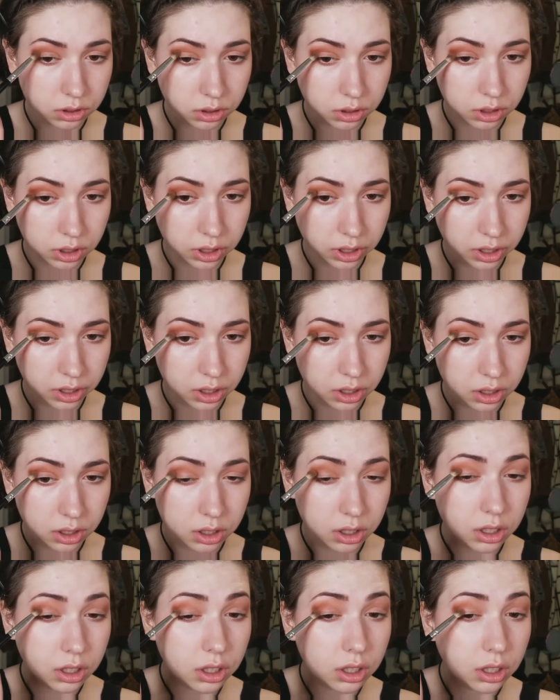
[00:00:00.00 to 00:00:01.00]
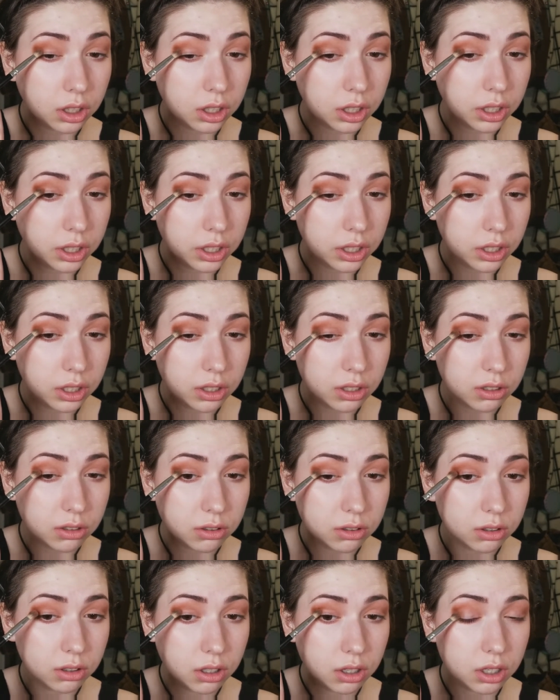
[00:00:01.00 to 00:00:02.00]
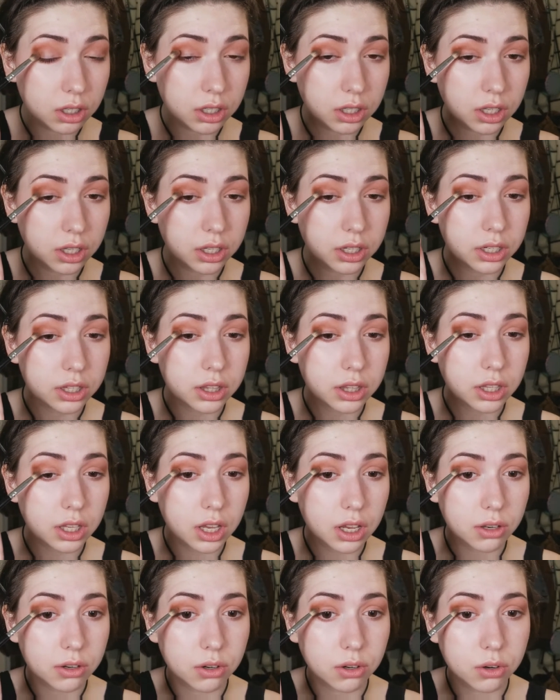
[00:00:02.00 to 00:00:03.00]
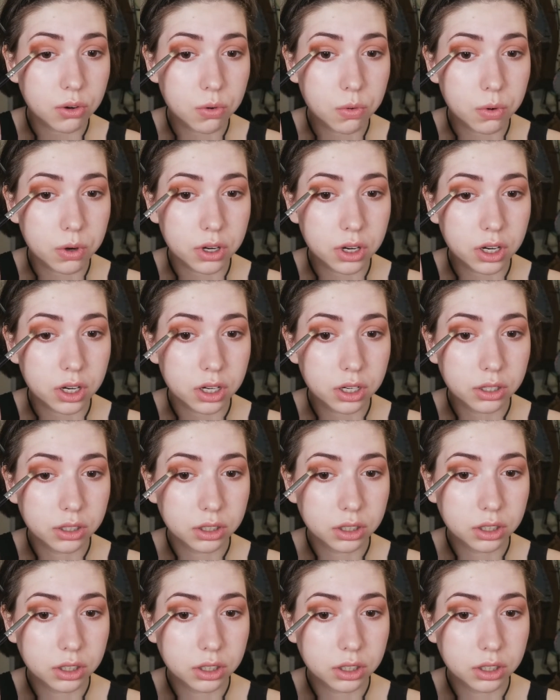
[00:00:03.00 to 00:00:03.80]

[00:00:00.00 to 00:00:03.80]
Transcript: And a little on the outer corner.